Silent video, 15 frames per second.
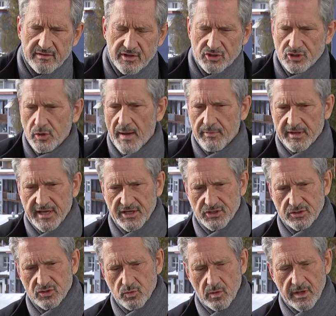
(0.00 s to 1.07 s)
there's two
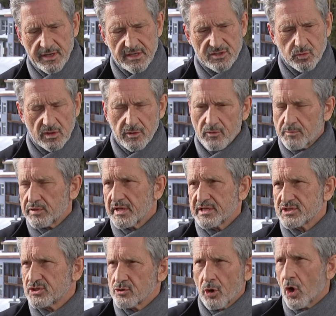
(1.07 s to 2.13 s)
applications. One is, will it
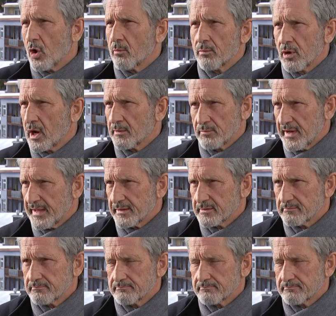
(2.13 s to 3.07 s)
replace your home broadband?